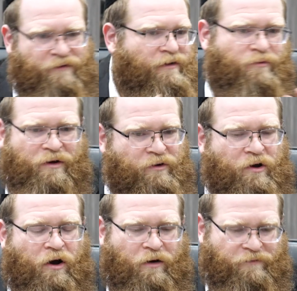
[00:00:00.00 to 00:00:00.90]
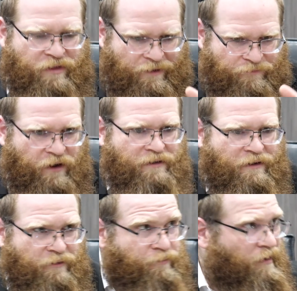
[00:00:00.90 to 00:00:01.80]
Either way you go, of the avodah
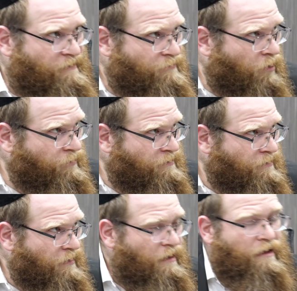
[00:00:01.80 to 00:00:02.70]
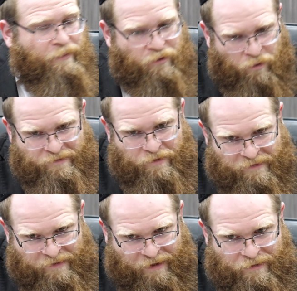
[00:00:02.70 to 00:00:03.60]
of the present moment, but also
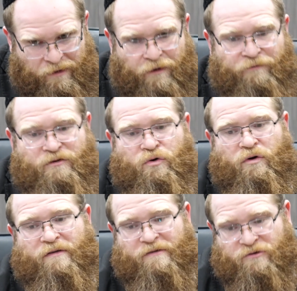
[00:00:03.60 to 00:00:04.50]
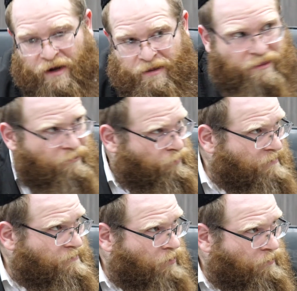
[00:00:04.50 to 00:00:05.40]
this idea of drawing strength in the
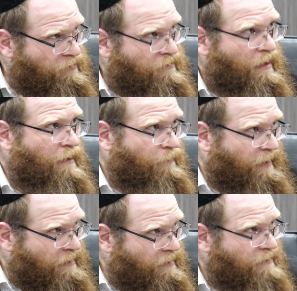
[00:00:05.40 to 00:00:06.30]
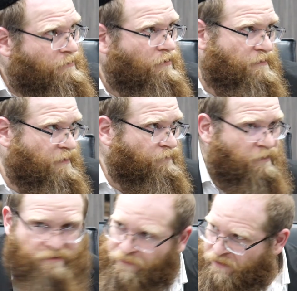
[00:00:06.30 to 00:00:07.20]
present moment by connecting yourself
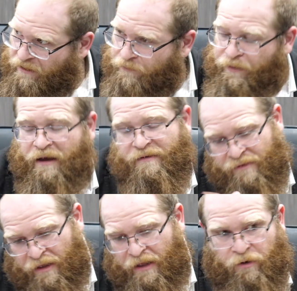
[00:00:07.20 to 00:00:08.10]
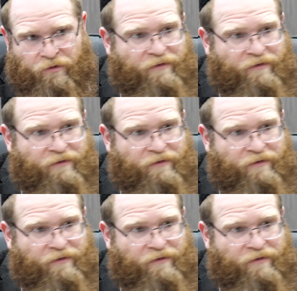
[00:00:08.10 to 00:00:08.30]
to something in the past or